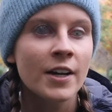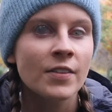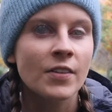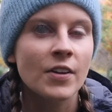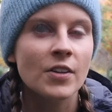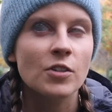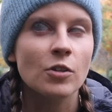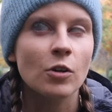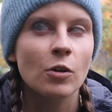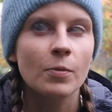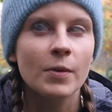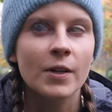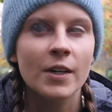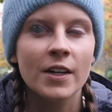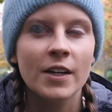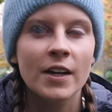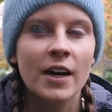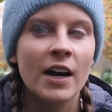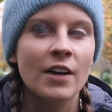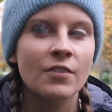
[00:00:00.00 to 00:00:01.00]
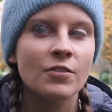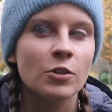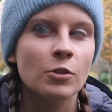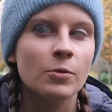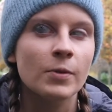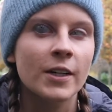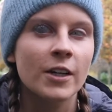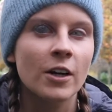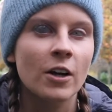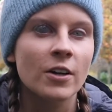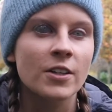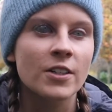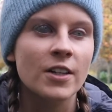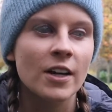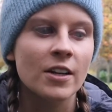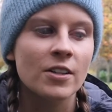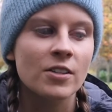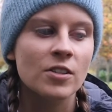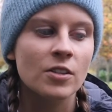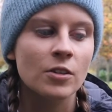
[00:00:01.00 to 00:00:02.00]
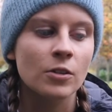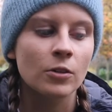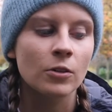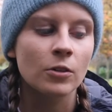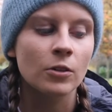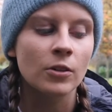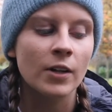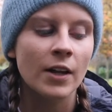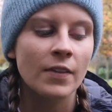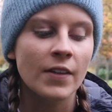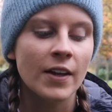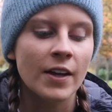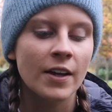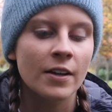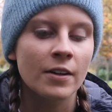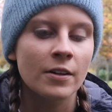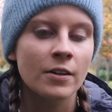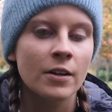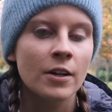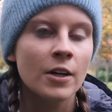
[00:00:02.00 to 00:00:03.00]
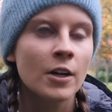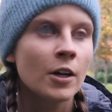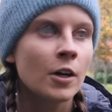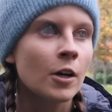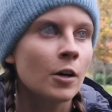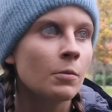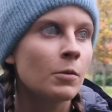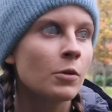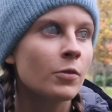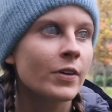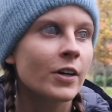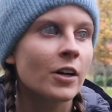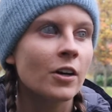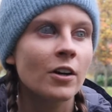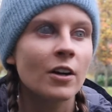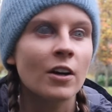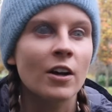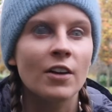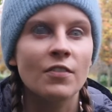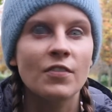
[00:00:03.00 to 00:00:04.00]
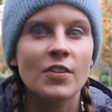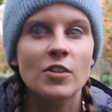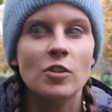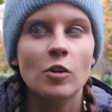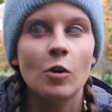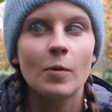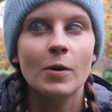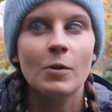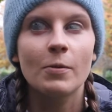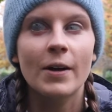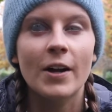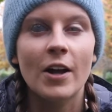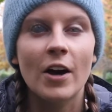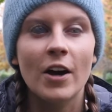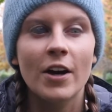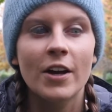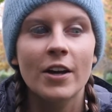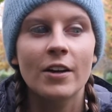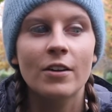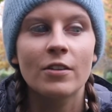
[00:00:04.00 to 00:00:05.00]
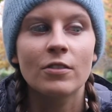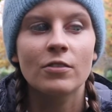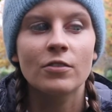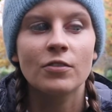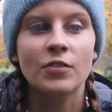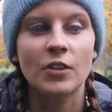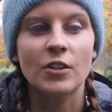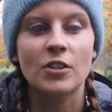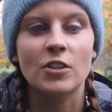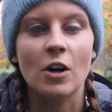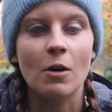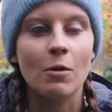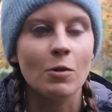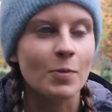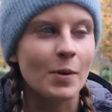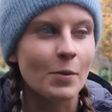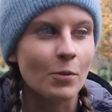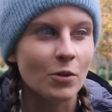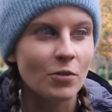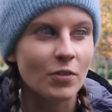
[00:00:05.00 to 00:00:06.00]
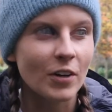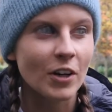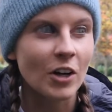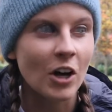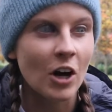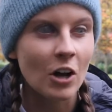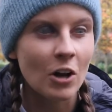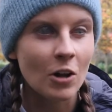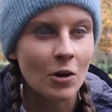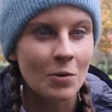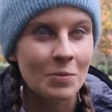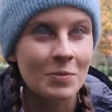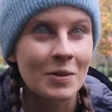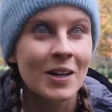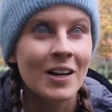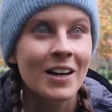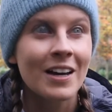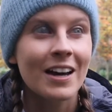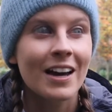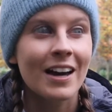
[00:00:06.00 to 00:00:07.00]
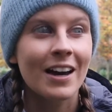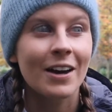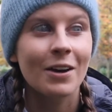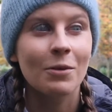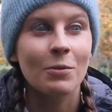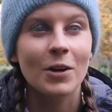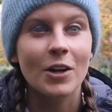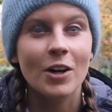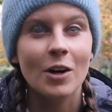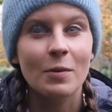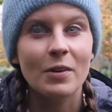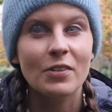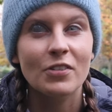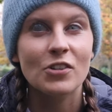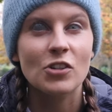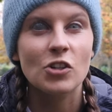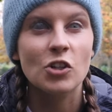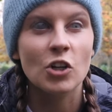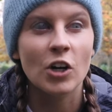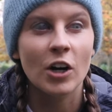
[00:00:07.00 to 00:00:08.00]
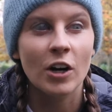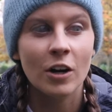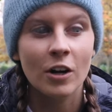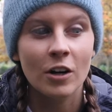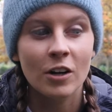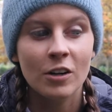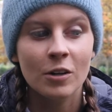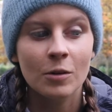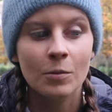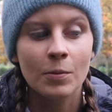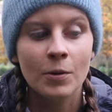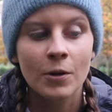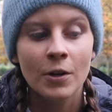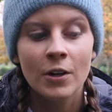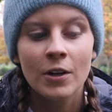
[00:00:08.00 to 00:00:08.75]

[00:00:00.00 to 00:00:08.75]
They saw me after a really hard day in school, and then moving on in life, they saw me when I first got with my boyfriend Colm, when I got my first job,